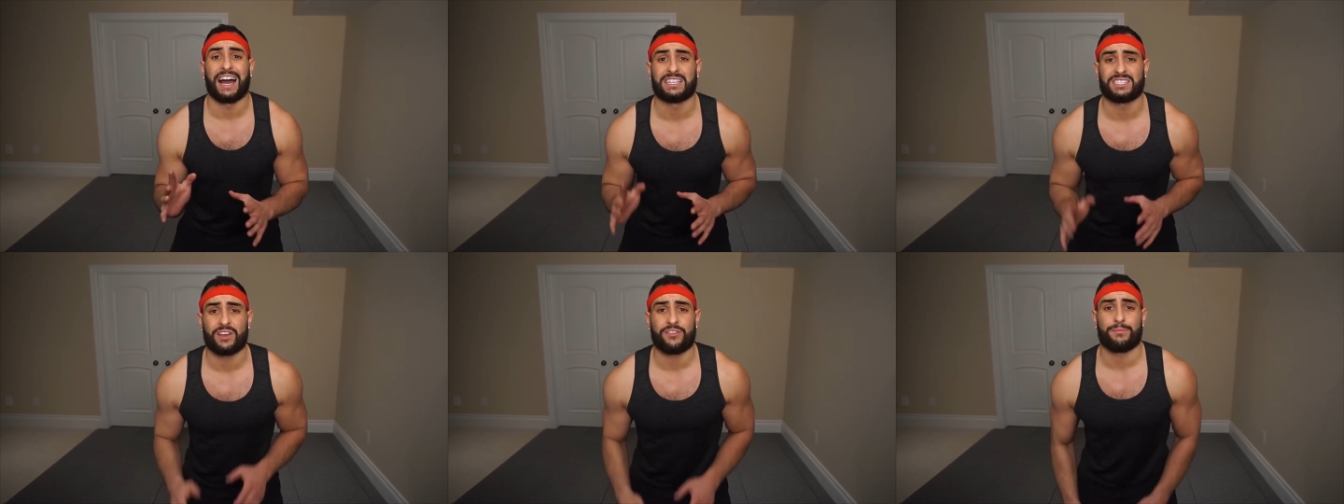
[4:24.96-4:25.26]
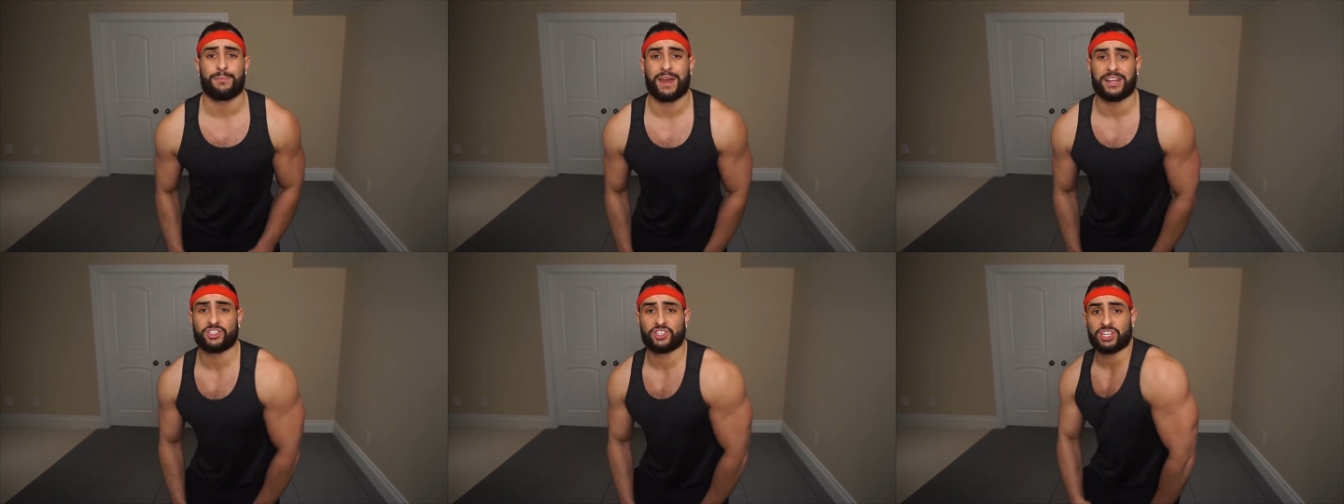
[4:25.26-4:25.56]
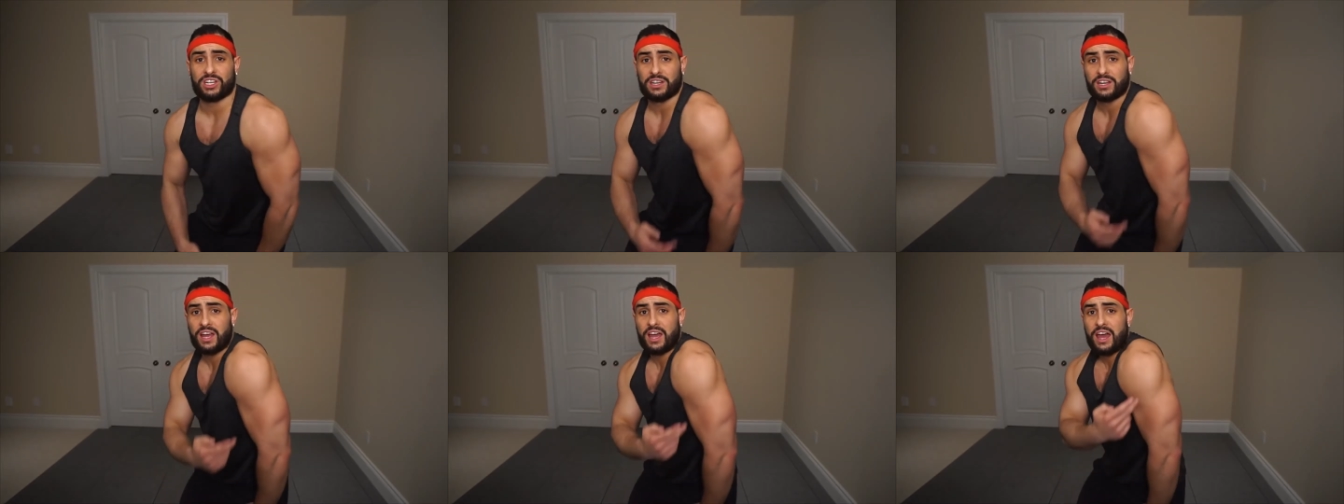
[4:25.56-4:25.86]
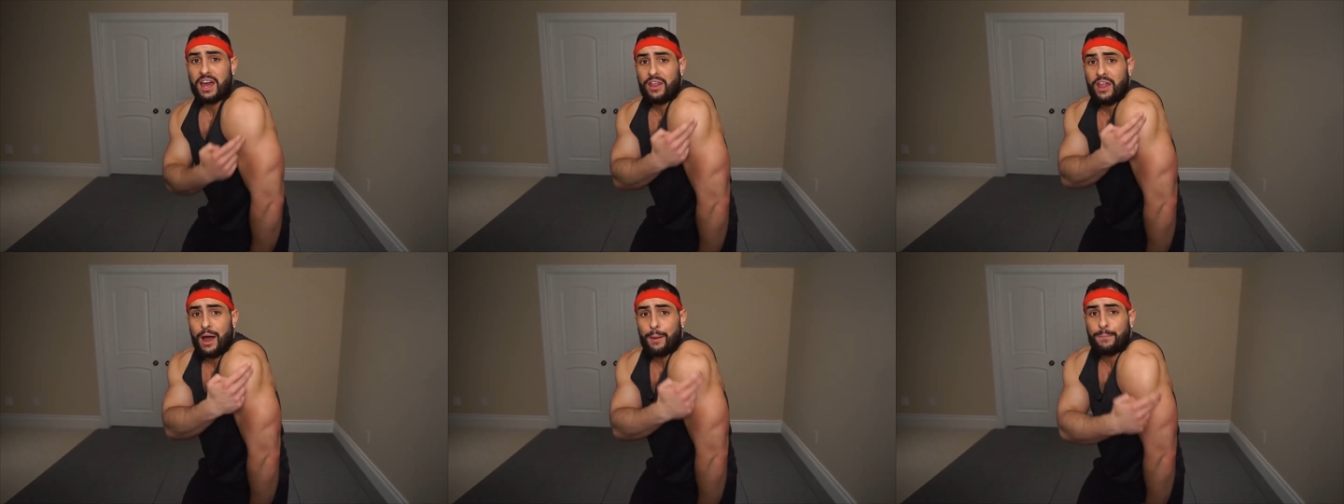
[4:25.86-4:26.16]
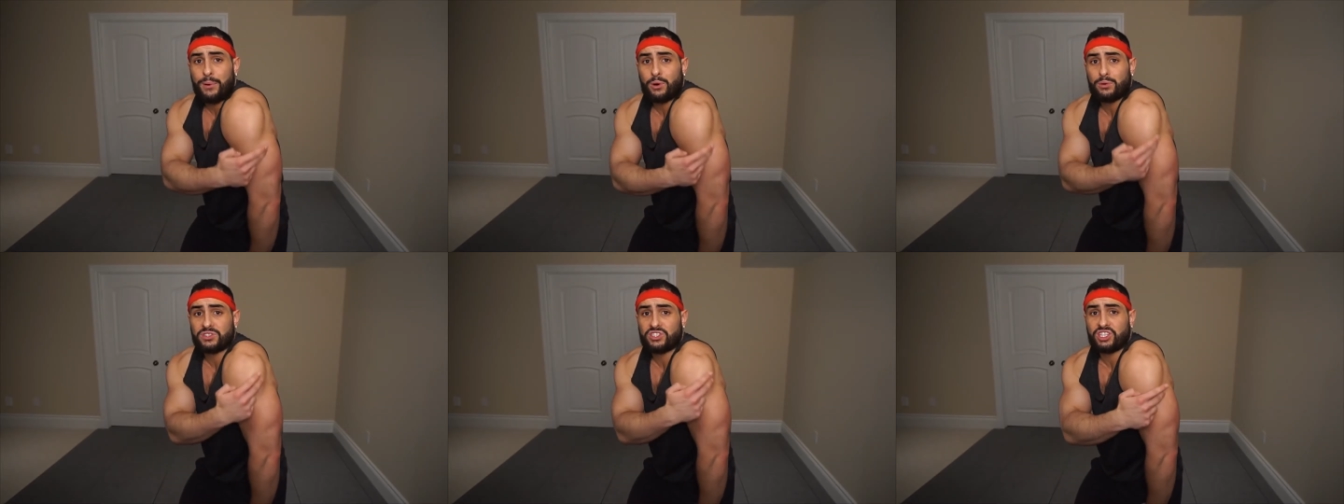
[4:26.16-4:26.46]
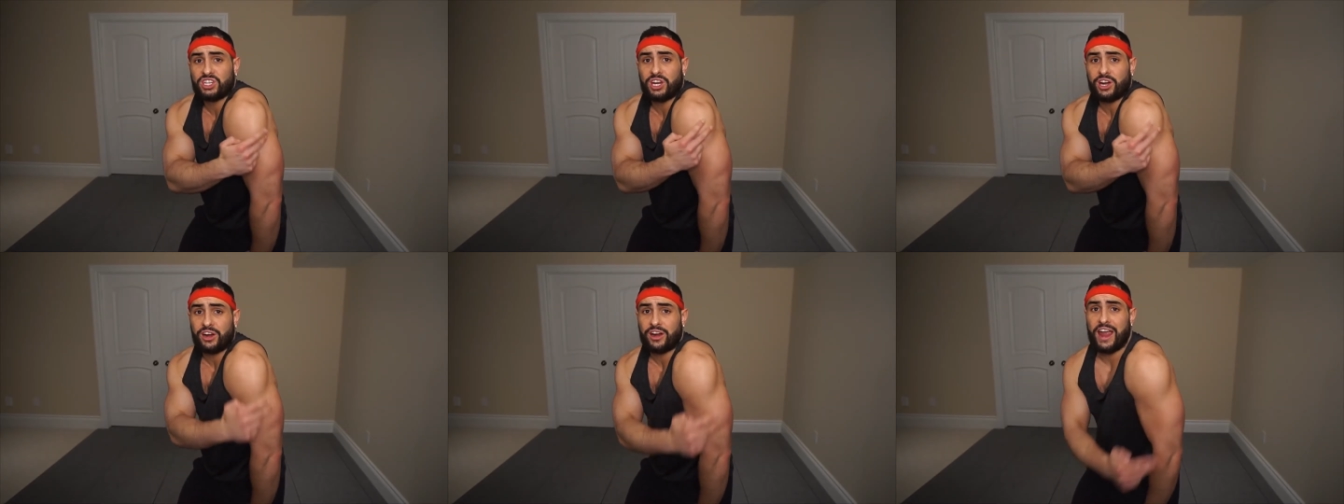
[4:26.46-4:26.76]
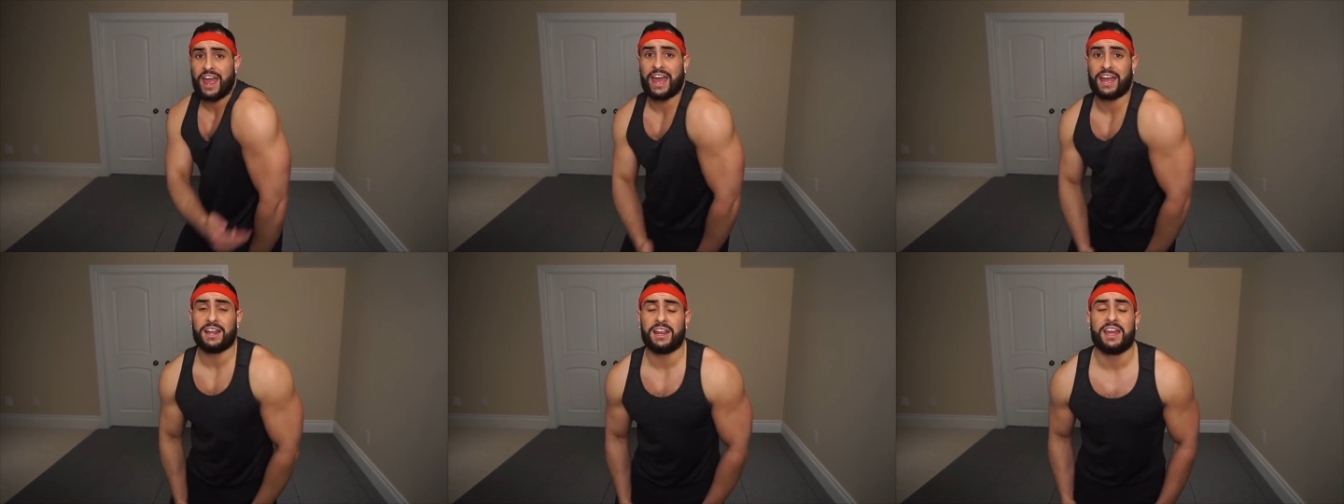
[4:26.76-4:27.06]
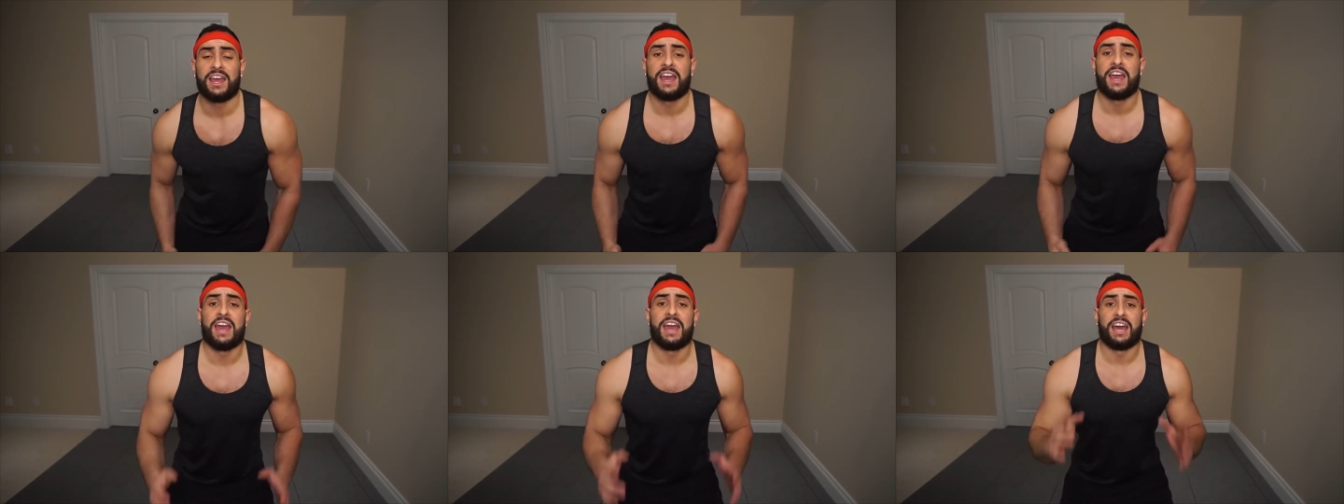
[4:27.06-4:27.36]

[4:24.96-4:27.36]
As I've mentioned, that posterior head